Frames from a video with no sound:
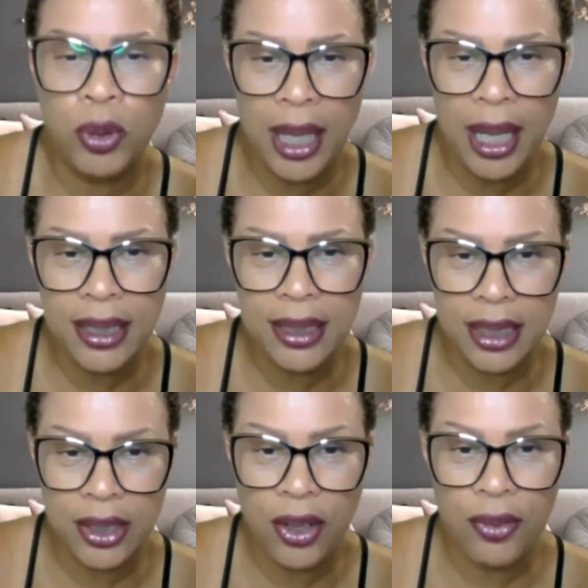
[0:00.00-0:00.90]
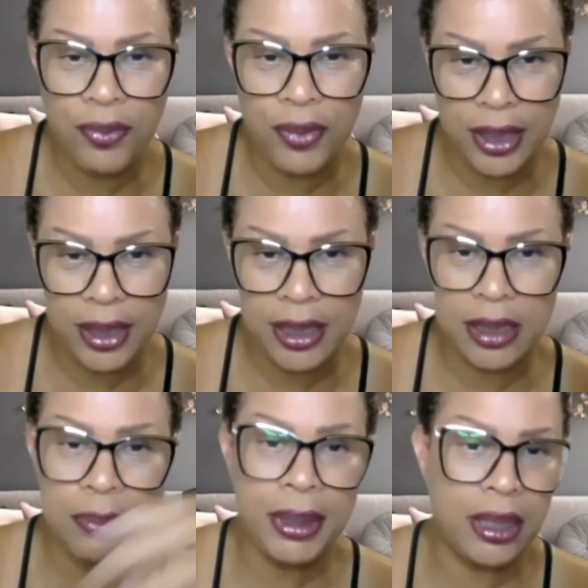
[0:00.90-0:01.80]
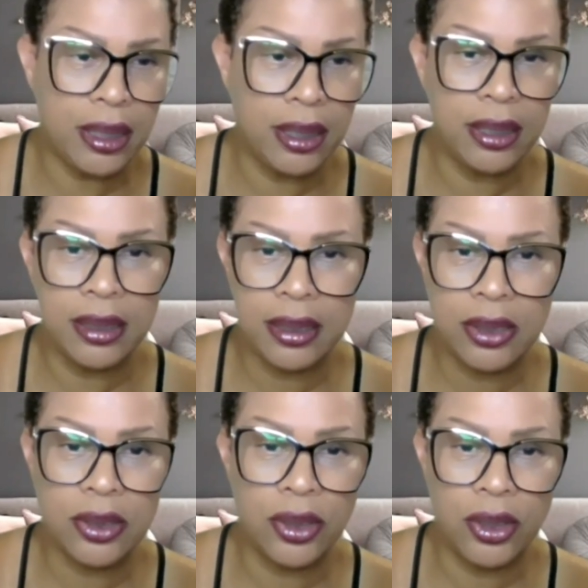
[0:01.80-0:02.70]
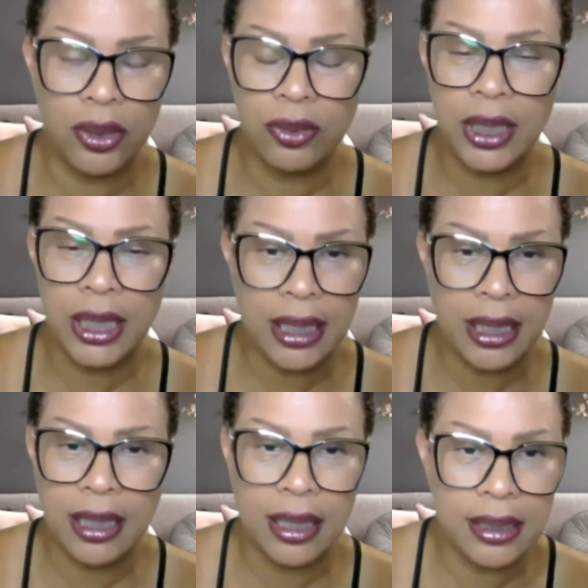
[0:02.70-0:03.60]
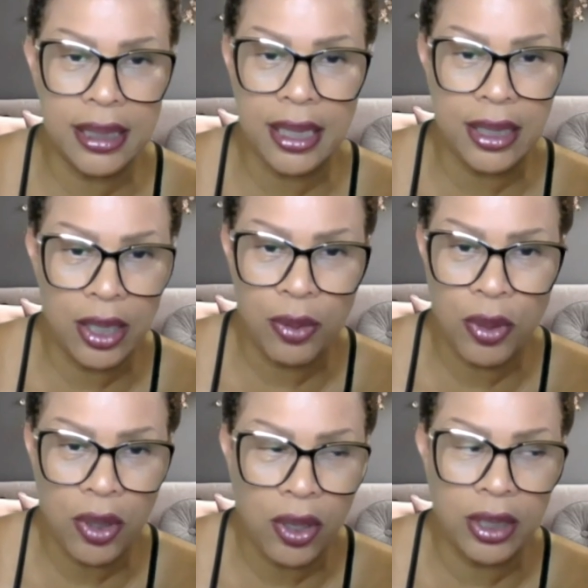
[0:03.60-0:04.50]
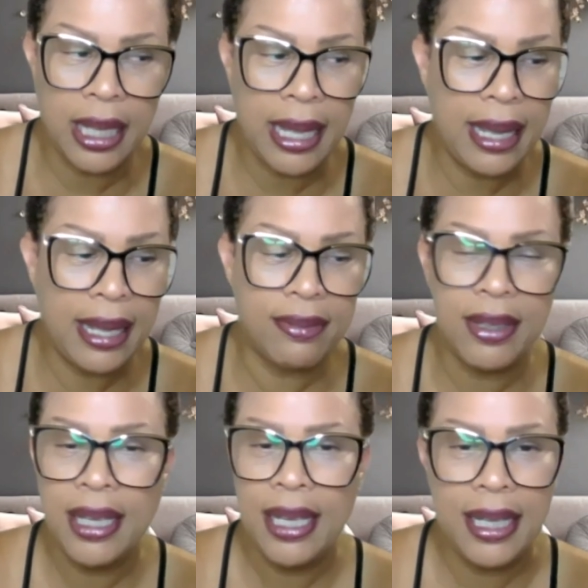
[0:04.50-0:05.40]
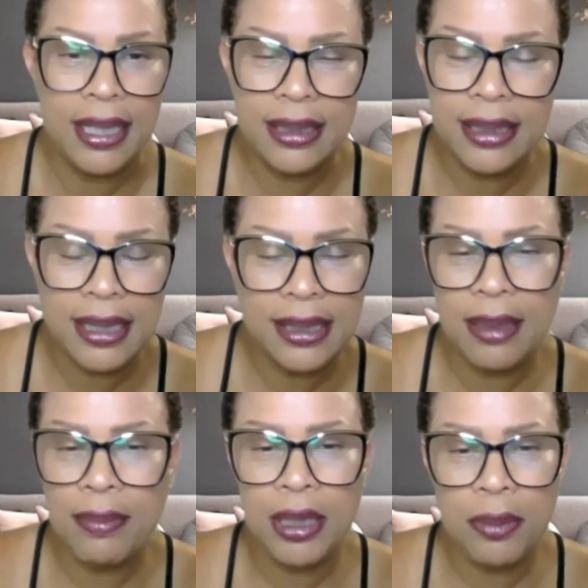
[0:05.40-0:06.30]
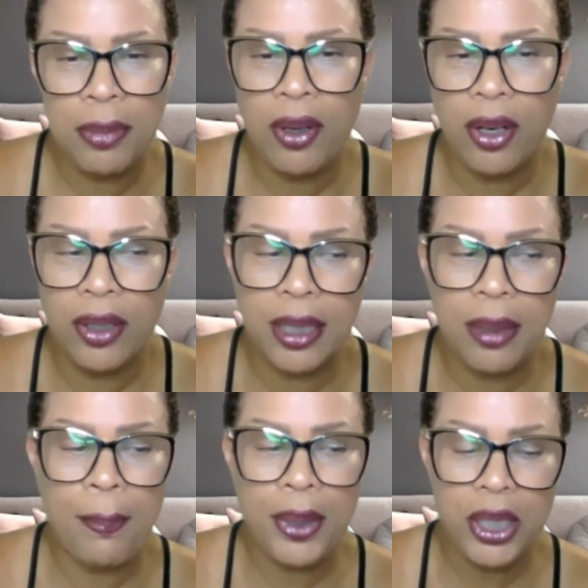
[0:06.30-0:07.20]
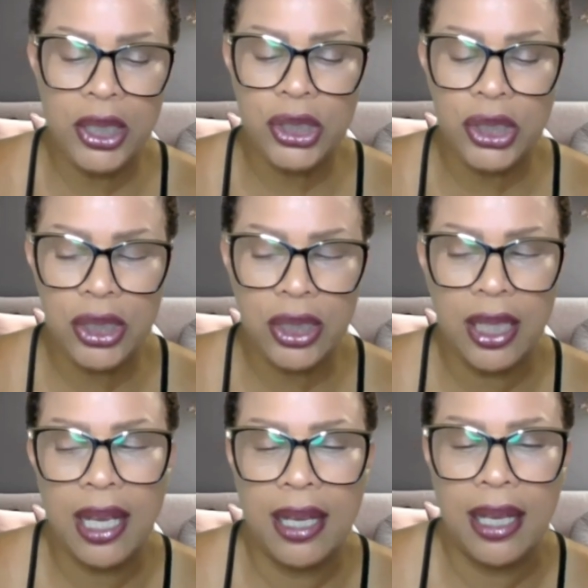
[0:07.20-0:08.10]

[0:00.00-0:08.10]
Mulan is in her feelings because this girl, Nikki and Danielle, were on live and said something about her getting punched.